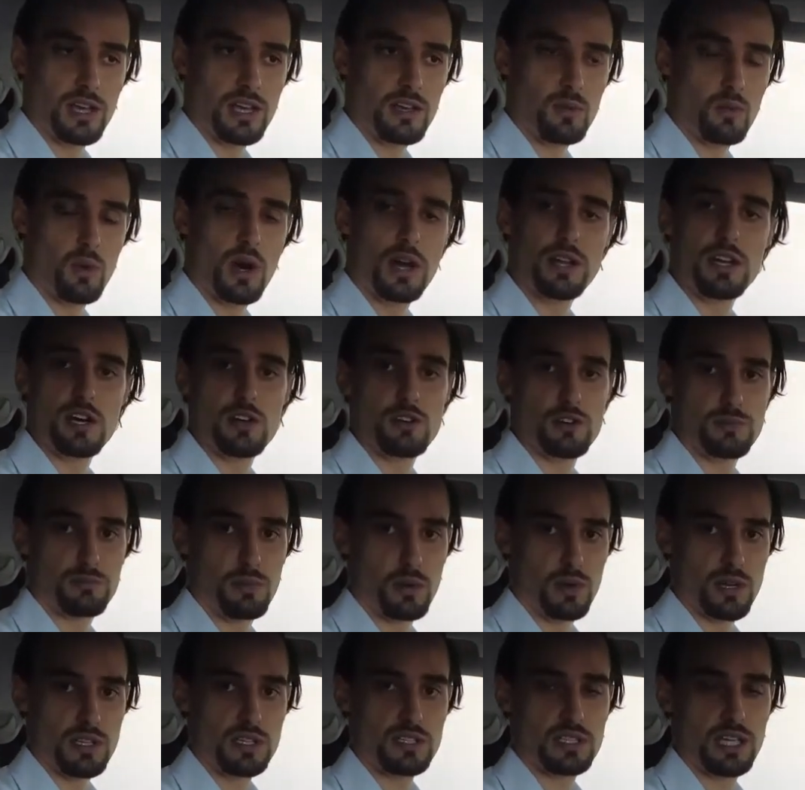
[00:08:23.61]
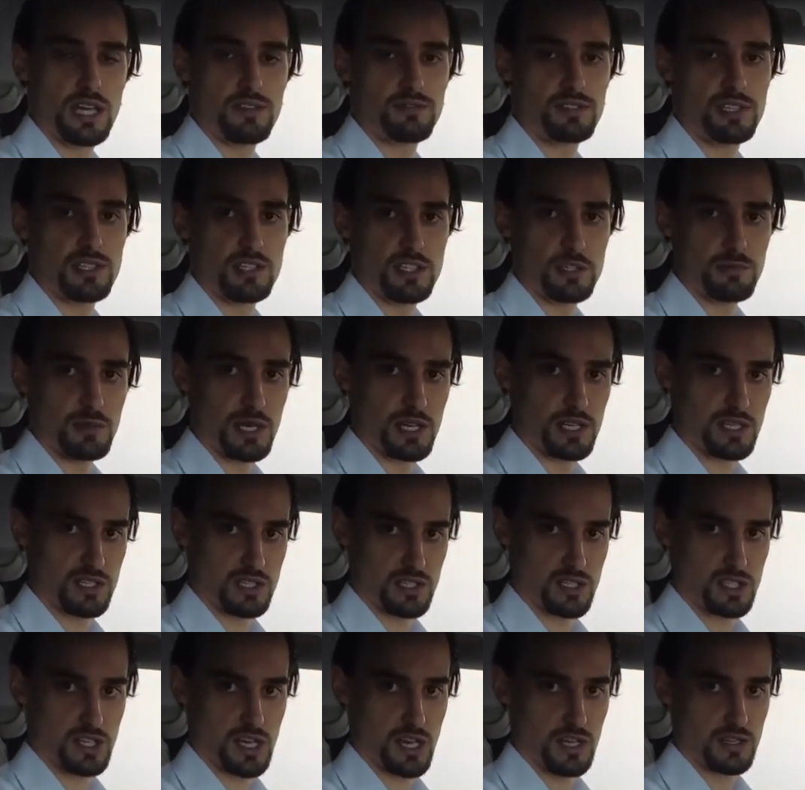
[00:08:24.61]
a 100-point safety
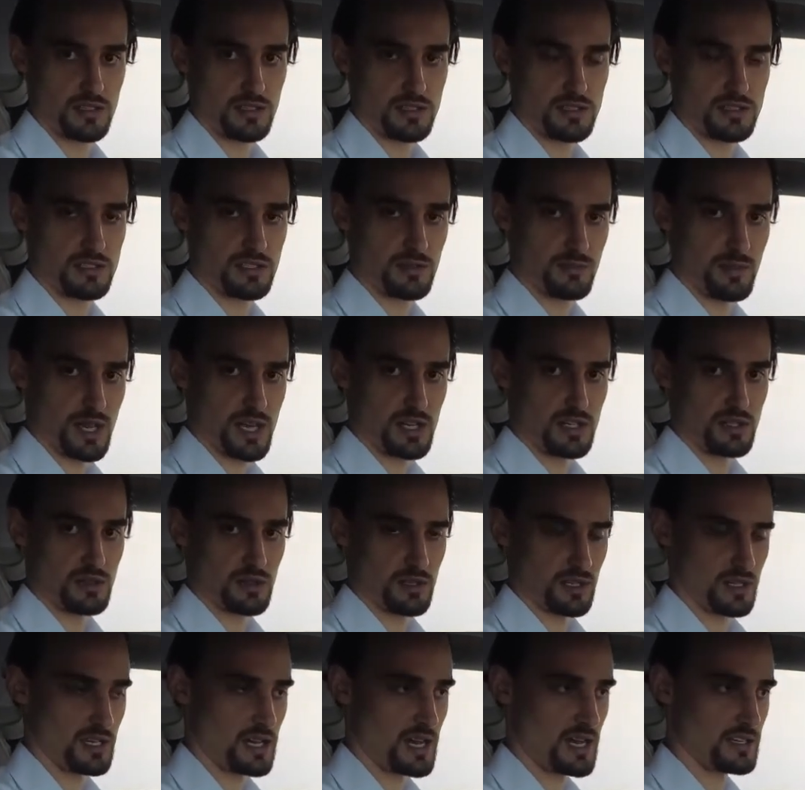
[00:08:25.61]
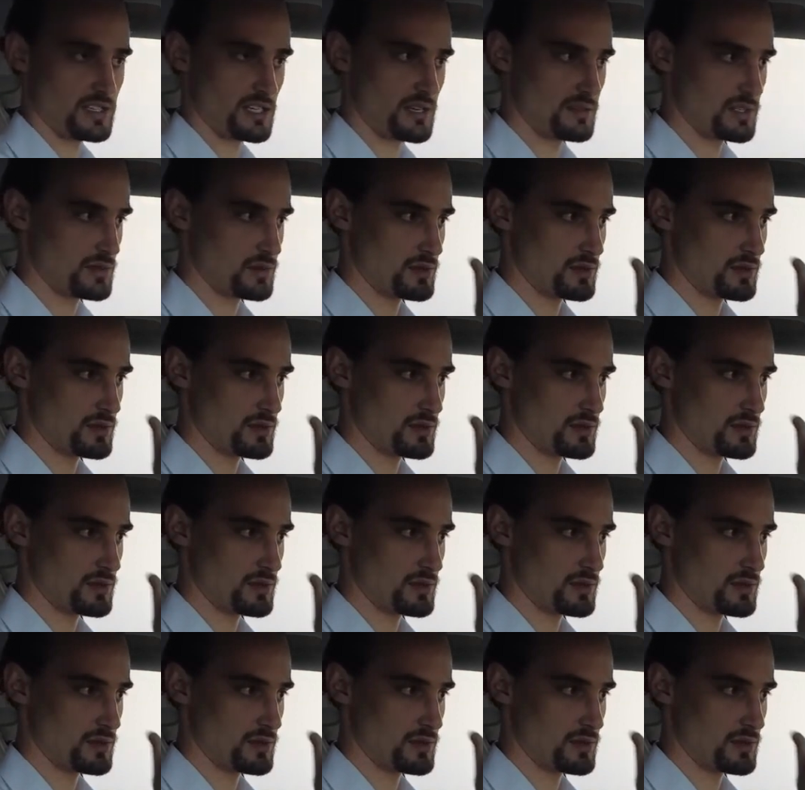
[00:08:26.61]
inspection checklist to make sure the car's up